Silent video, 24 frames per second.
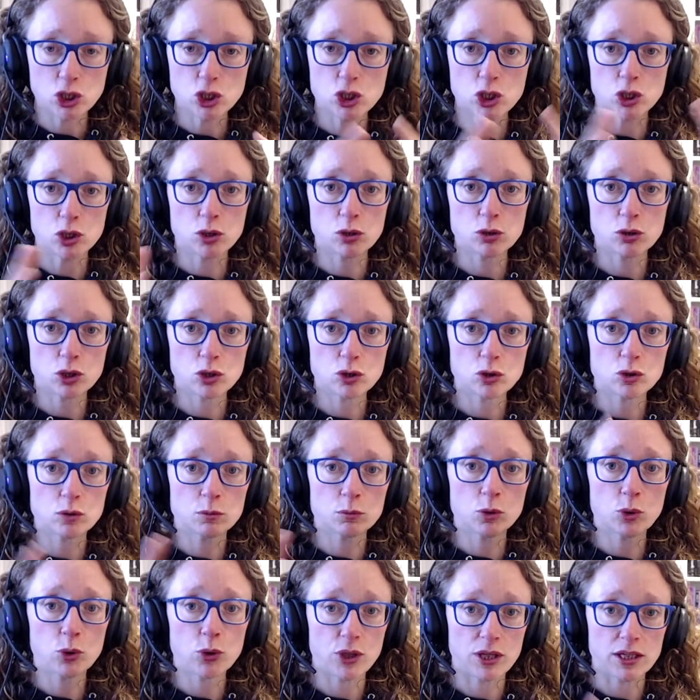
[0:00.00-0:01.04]
do the
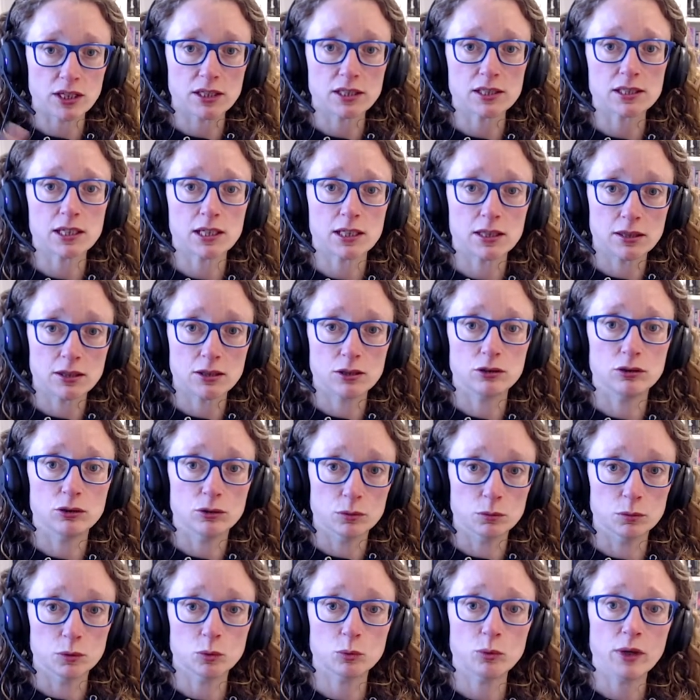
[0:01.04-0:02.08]
normal things in the
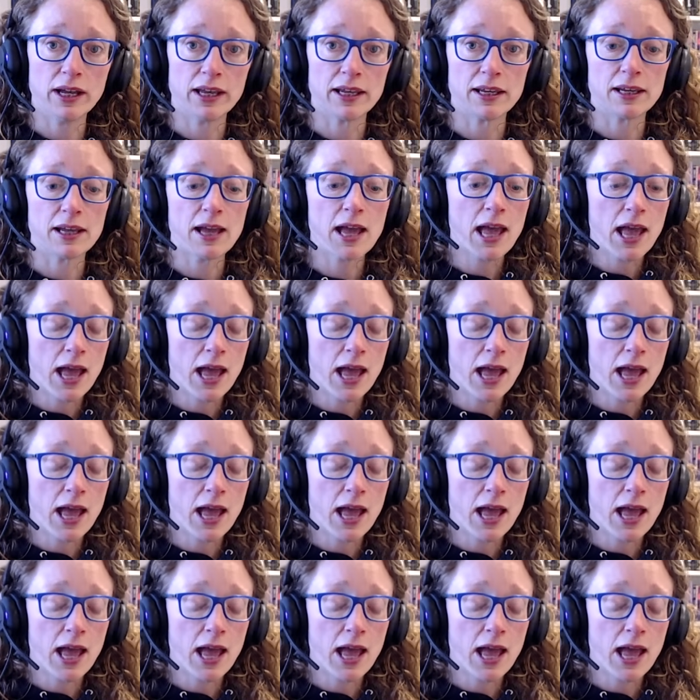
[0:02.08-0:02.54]
normal way.